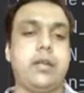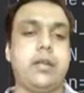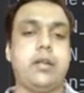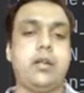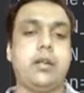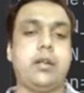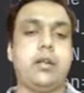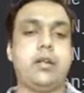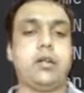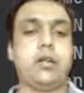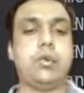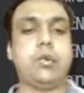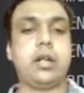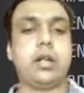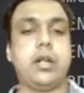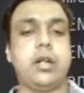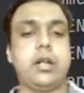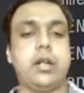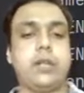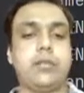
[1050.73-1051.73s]
there are two
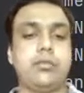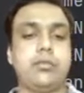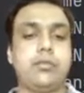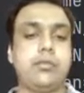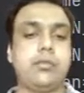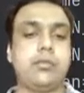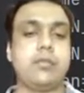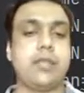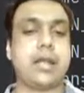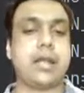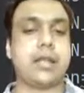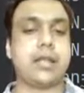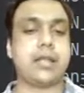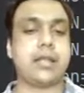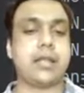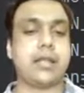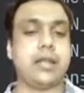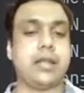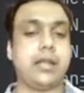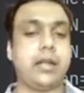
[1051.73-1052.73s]
conditions that
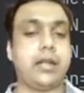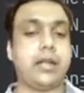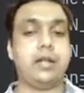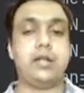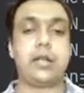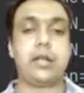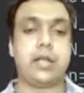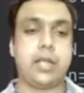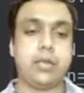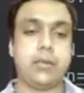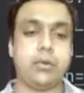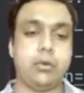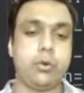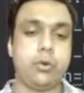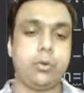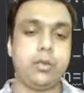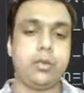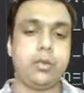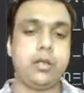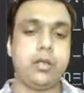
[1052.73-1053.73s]
can end the game
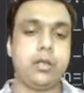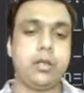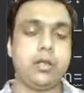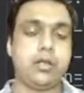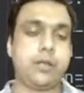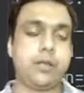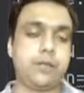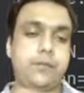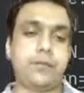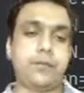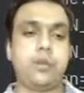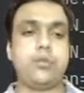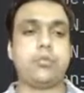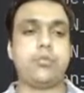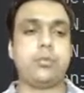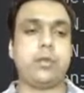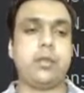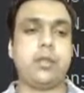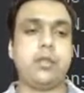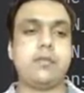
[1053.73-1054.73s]
loop. The
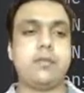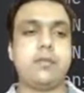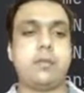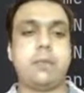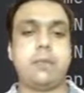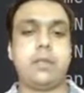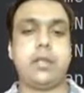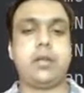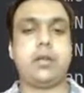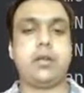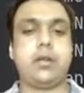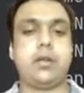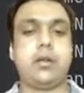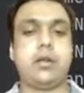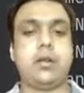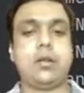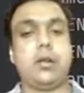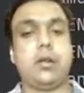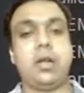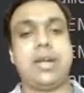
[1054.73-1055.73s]
first one is the
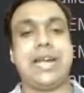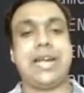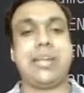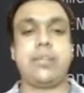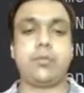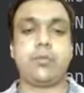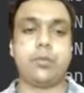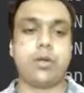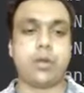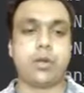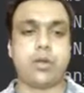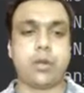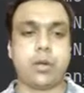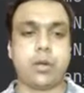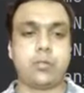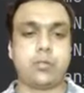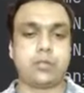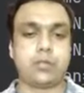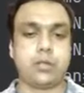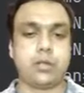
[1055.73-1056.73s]
player collides with an
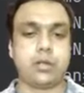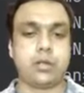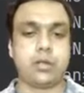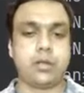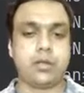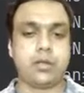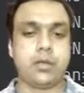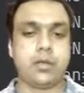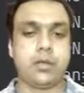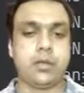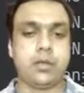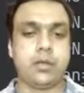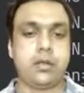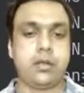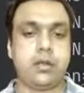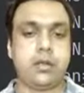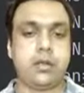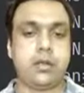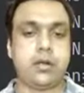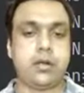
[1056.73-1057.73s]
obstacle,
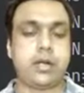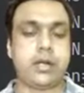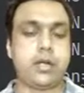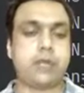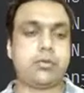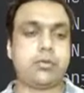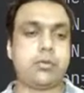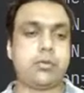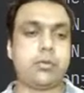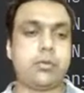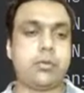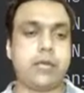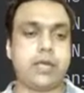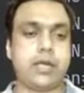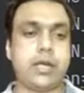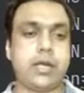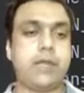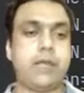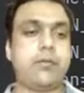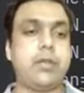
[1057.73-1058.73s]
right? So for
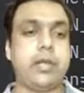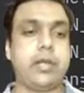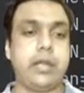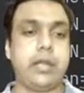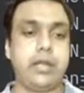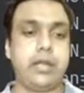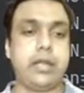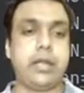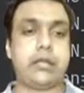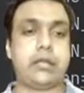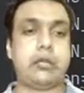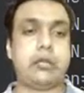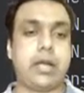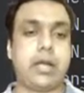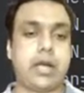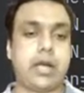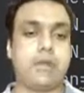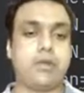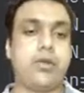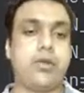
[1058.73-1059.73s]
that we need to
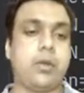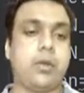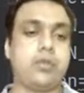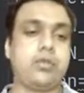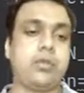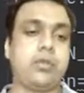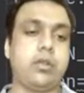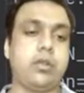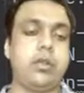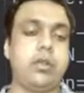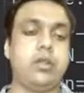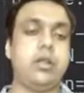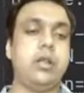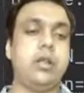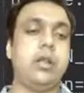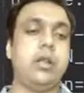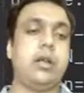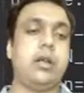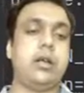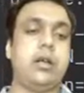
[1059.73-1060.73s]
have an obstacle,
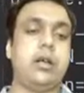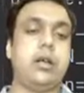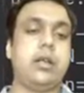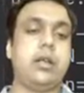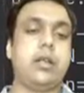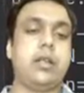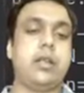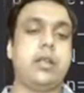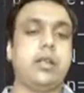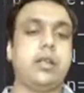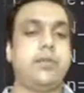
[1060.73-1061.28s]
and if